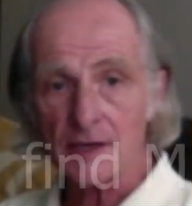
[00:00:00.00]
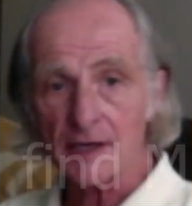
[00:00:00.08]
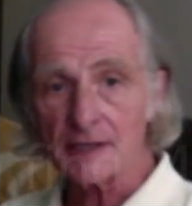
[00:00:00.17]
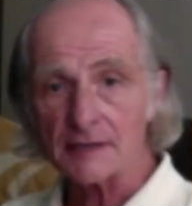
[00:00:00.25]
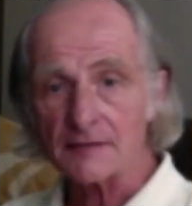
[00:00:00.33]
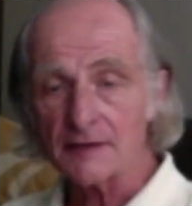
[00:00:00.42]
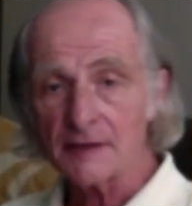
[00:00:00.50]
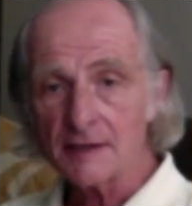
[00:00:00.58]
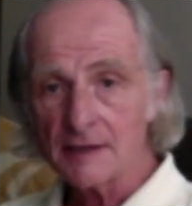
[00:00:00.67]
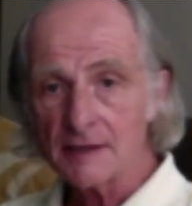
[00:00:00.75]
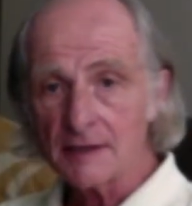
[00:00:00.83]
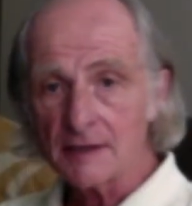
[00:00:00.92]
member kind
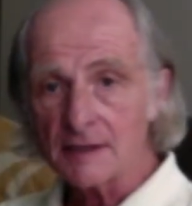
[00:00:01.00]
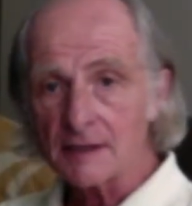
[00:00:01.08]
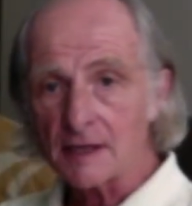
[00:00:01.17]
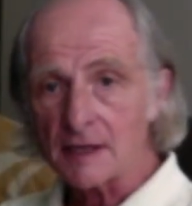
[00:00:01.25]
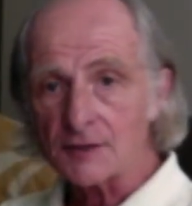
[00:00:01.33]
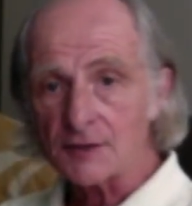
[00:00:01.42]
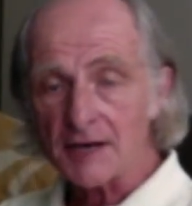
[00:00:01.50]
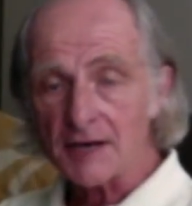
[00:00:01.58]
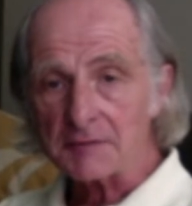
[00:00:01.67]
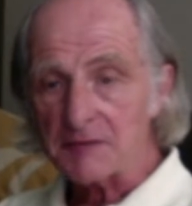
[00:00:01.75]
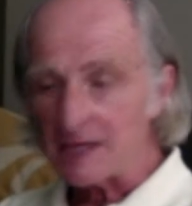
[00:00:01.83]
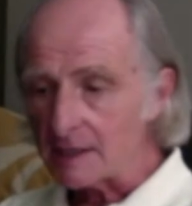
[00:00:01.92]
of
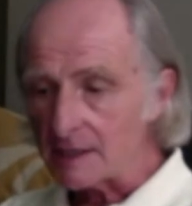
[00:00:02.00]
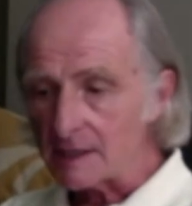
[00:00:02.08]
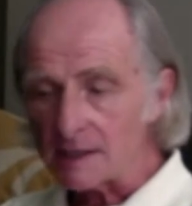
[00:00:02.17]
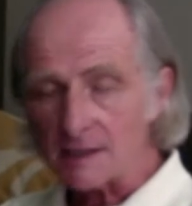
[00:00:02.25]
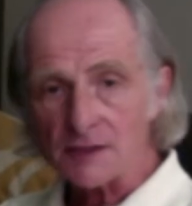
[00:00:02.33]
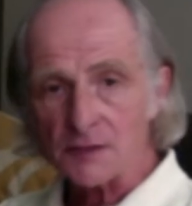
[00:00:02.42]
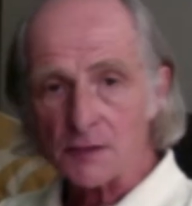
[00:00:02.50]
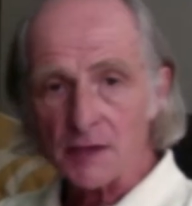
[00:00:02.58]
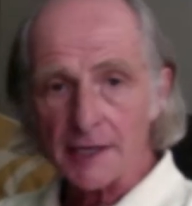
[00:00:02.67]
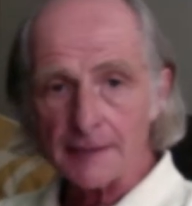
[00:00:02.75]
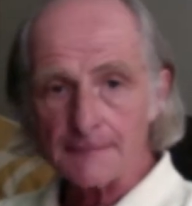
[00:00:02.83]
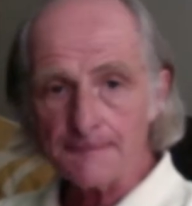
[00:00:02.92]
direct me in
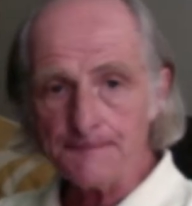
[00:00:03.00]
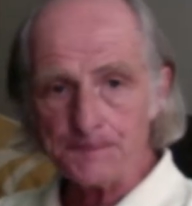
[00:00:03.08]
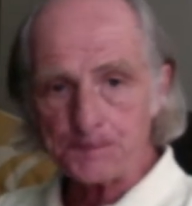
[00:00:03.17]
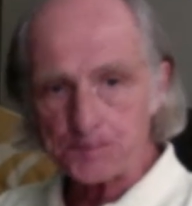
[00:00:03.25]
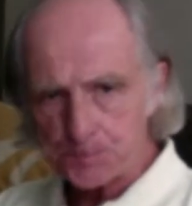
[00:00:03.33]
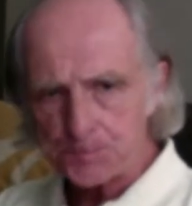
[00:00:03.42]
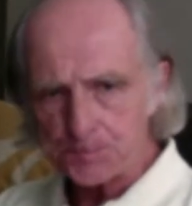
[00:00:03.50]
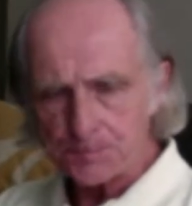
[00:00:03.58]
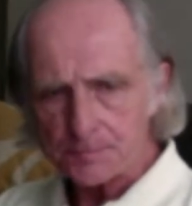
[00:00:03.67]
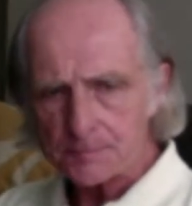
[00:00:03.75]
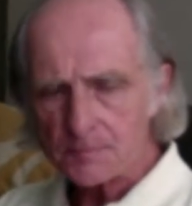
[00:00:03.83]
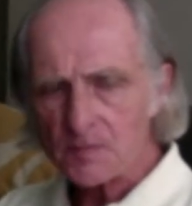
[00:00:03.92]
this way.
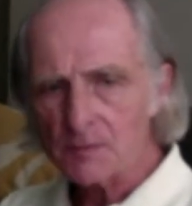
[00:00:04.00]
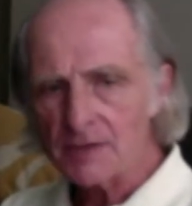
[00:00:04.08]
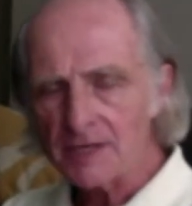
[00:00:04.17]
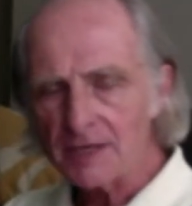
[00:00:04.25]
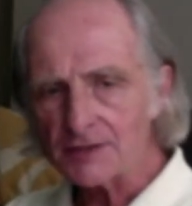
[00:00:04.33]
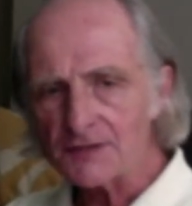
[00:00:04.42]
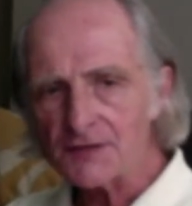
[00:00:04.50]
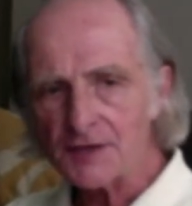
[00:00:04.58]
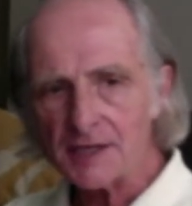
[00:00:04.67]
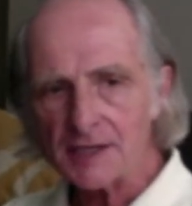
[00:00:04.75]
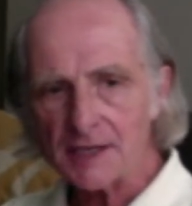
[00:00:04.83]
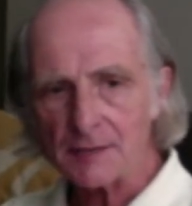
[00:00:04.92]
But
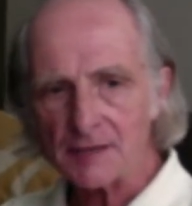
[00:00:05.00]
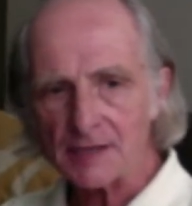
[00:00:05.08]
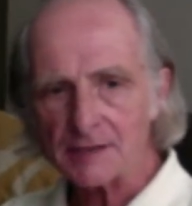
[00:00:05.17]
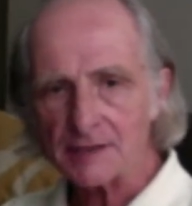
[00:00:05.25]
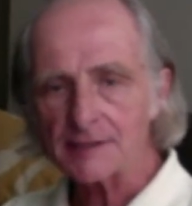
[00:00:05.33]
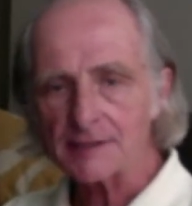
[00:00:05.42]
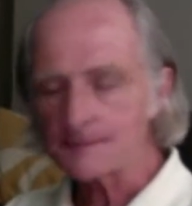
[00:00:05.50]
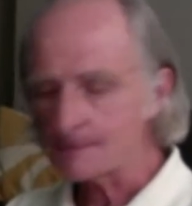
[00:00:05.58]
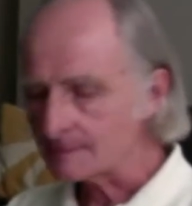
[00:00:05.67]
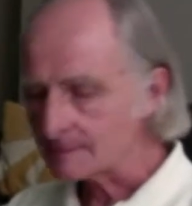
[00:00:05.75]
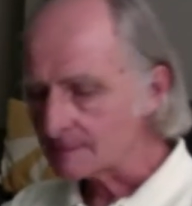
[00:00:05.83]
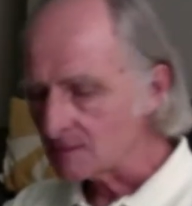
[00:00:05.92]
here's a funny thing about
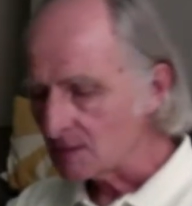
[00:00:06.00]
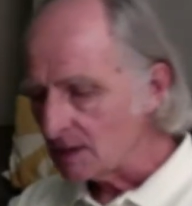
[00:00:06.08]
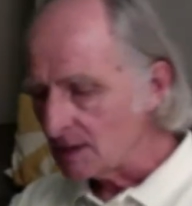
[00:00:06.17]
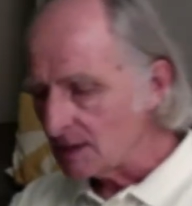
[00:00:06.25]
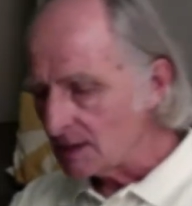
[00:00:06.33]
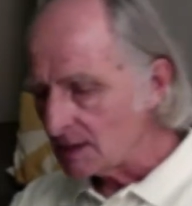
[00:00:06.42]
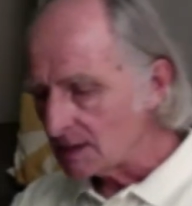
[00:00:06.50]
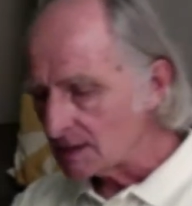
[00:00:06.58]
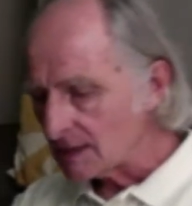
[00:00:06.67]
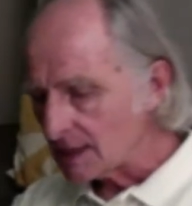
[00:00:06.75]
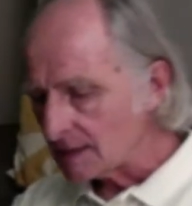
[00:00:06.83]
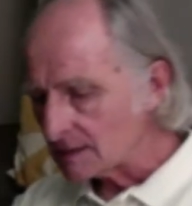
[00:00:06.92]
this,
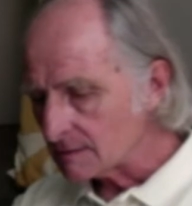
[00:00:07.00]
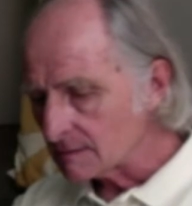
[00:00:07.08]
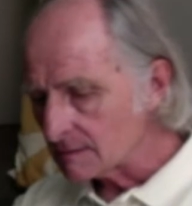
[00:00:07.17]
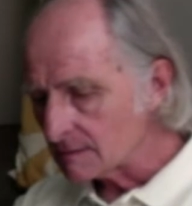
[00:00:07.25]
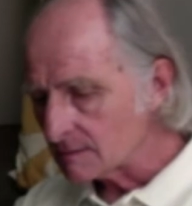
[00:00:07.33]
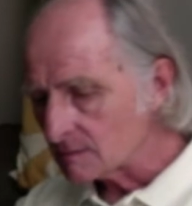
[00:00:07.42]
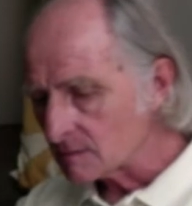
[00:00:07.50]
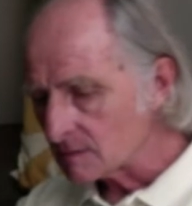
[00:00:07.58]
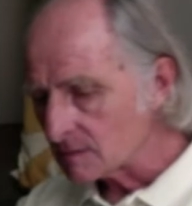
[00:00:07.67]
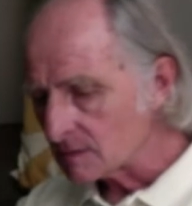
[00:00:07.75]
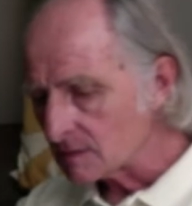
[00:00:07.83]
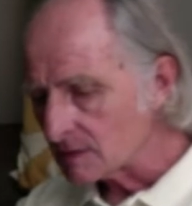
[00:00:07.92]
is that
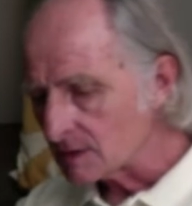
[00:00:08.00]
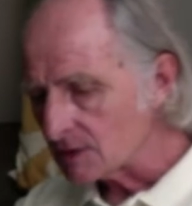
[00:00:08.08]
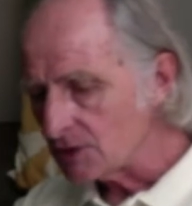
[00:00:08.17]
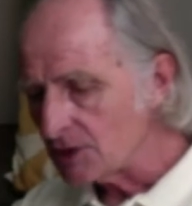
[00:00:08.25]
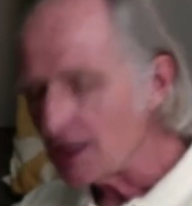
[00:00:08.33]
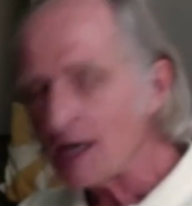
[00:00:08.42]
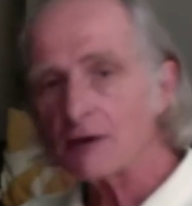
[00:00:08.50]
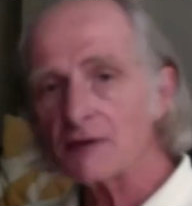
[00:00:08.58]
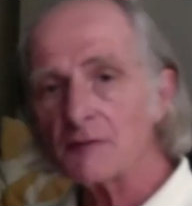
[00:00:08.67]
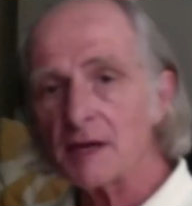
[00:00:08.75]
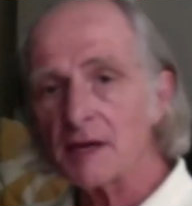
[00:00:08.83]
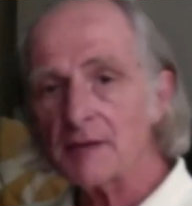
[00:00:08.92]
the
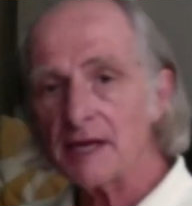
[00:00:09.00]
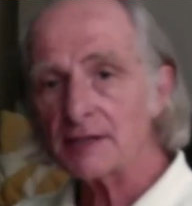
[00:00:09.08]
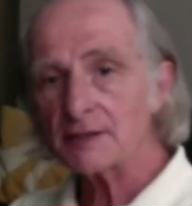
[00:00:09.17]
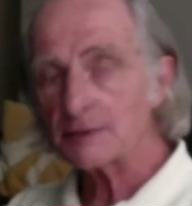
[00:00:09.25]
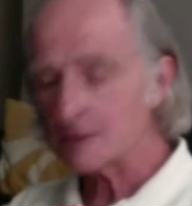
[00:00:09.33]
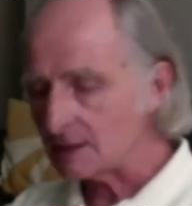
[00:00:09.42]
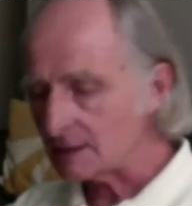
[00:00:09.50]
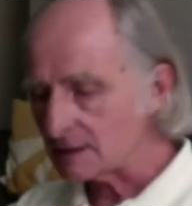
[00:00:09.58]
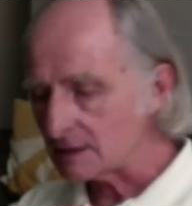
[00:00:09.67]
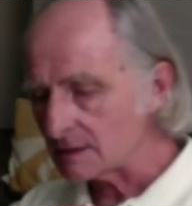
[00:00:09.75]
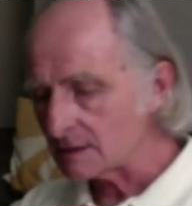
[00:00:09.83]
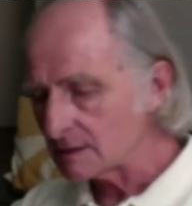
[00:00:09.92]
chair of my
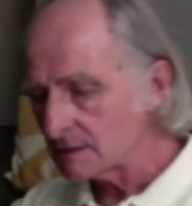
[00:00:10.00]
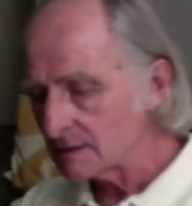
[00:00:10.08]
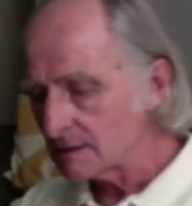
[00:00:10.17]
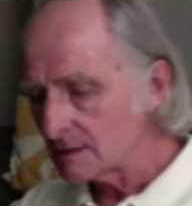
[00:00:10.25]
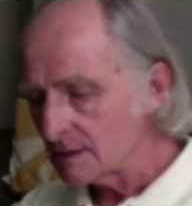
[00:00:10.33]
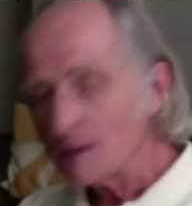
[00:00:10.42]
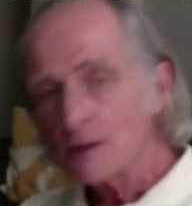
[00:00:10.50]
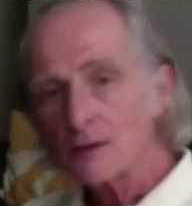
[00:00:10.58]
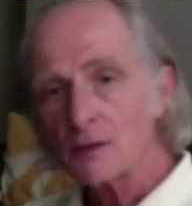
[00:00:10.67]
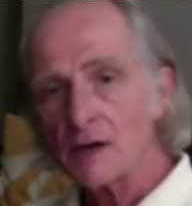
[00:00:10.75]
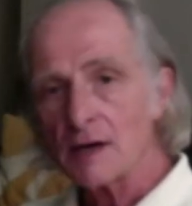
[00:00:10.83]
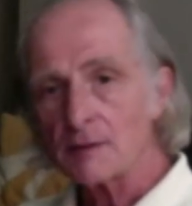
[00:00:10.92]
master's thesis,
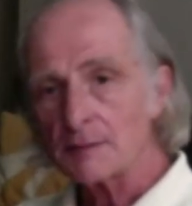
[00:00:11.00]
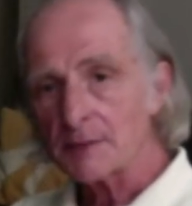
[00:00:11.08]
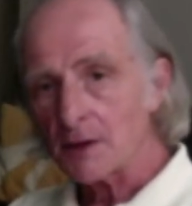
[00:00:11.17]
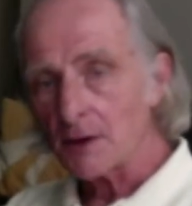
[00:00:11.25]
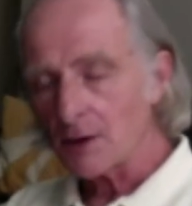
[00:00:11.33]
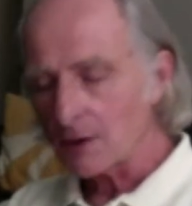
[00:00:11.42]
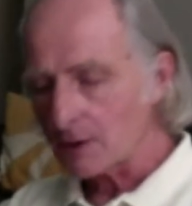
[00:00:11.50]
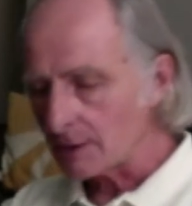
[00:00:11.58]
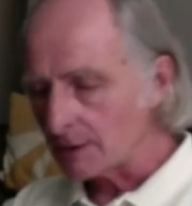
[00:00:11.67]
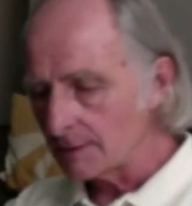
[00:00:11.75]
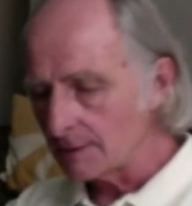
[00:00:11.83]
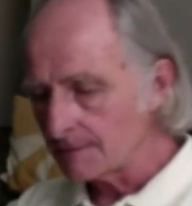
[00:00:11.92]
Robert
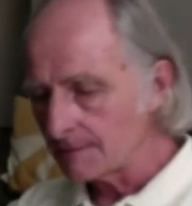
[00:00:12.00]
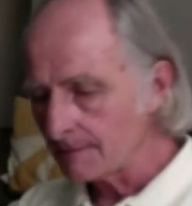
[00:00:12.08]
Picard,